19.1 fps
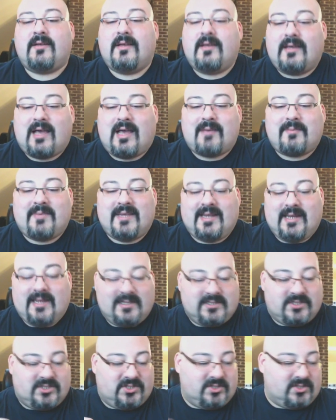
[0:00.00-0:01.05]
I mean,
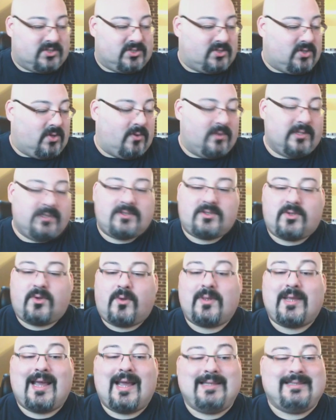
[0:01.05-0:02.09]
it's just
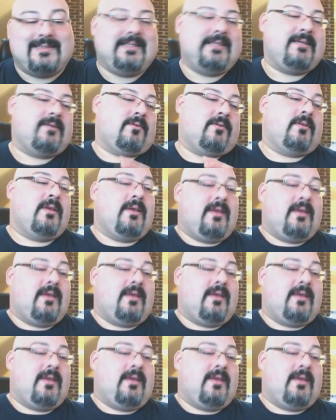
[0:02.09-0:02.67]
totally ideal.